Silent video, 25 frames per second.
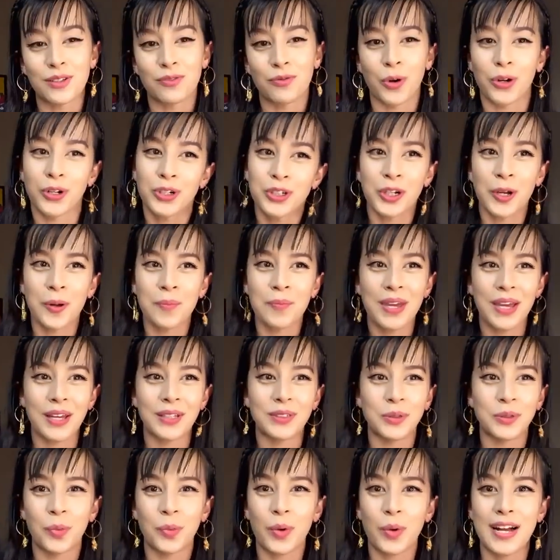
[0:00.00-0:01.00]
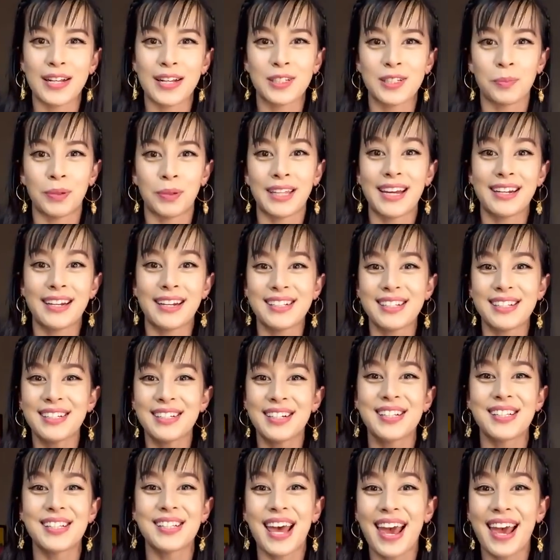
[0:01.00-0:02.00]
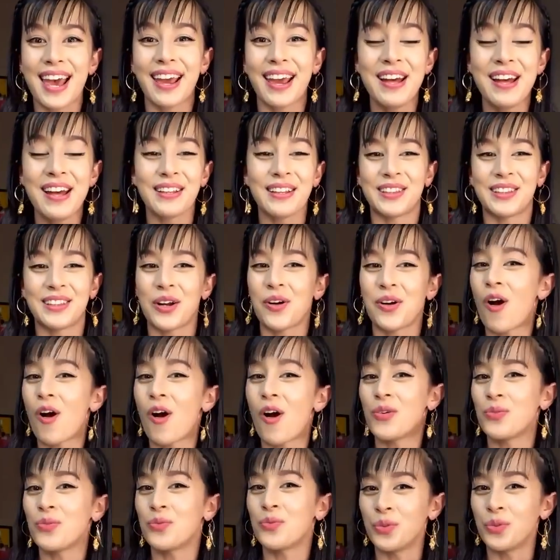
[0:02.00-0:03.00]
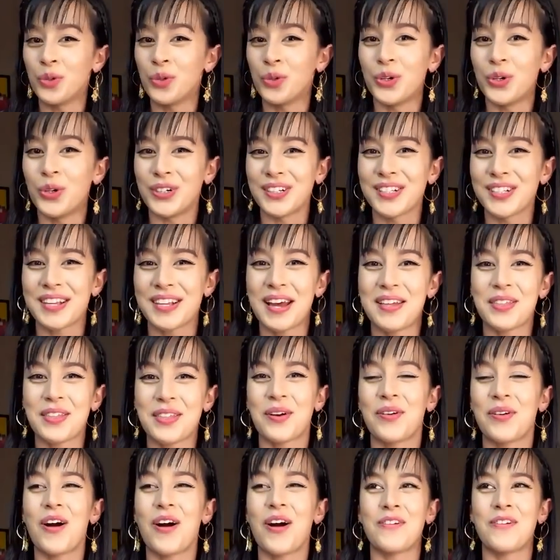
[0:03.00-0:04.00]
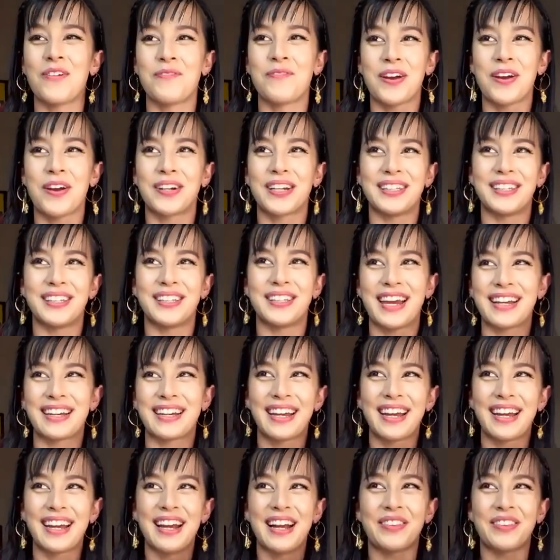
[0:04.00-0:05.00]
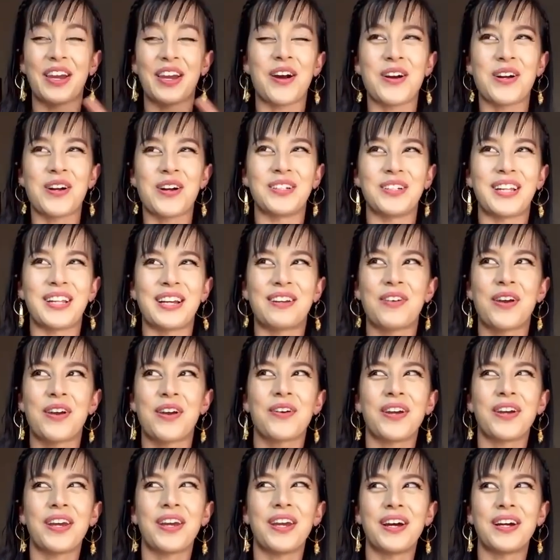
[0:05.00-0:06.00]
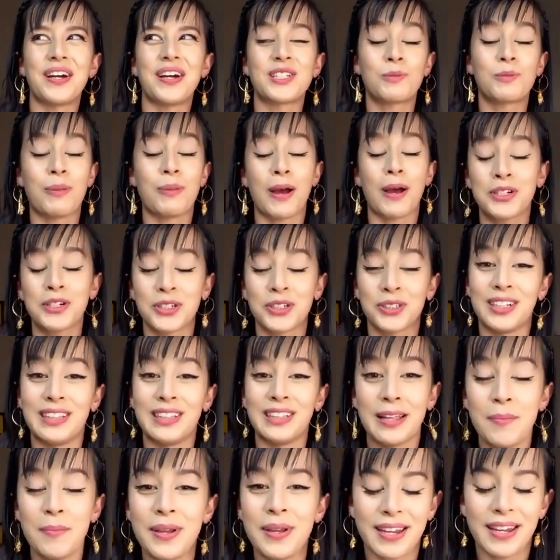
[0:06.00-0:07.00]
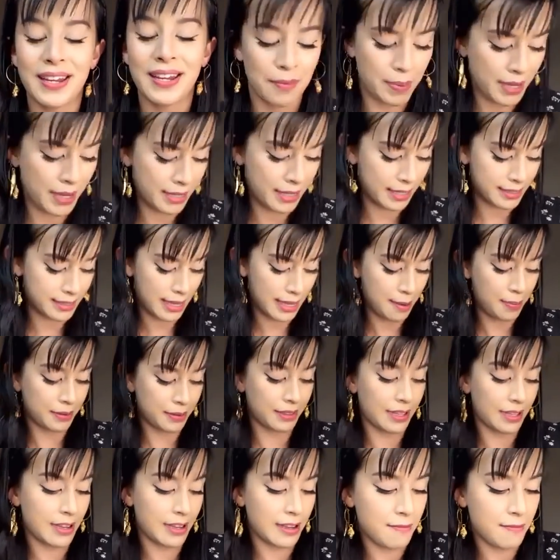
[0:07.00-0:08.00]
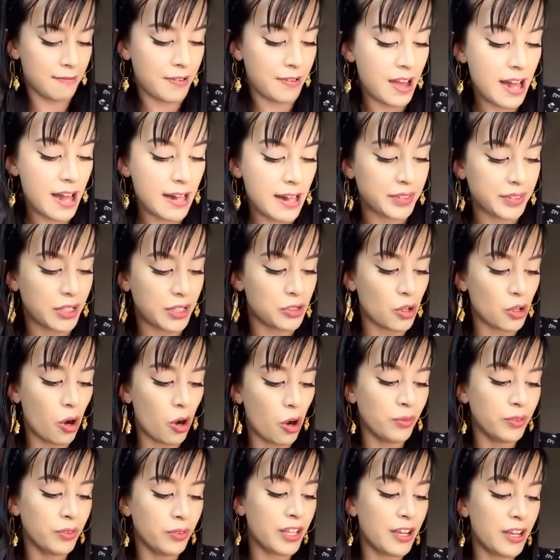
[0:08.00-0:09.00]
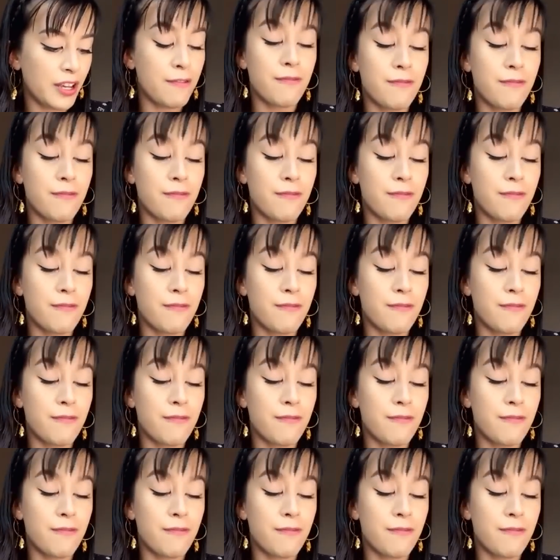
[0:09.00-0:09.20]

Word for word: worship in the West. But that isn't to say that there aren't rules and there aren't very like they aren't like very uh, special and limited because I believe there's only